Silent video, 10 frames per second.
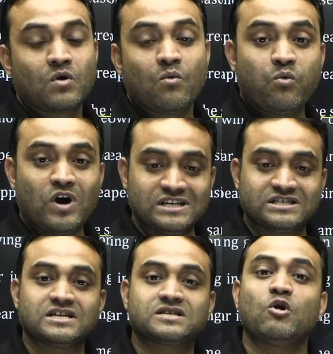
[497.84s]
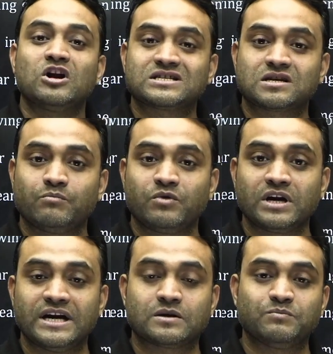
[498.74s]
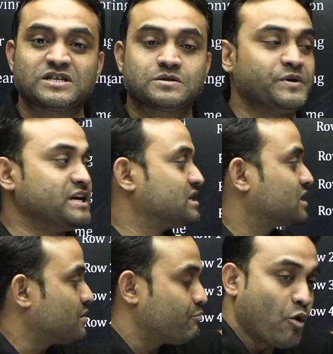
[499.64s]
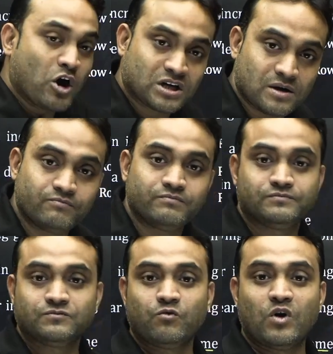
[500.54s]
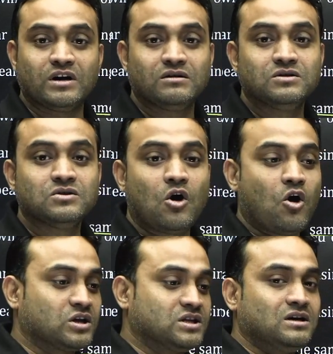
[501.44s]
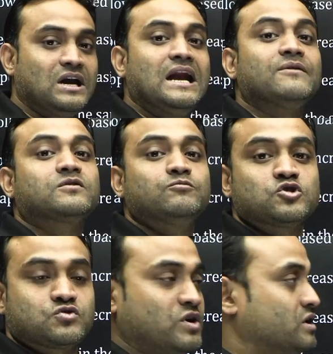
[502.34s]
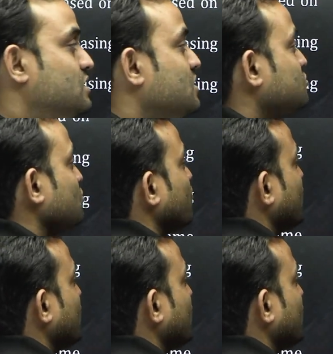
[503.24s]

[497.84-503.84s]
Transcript: one is the smallest number. It must be either the bottom one or the leftmost one. So one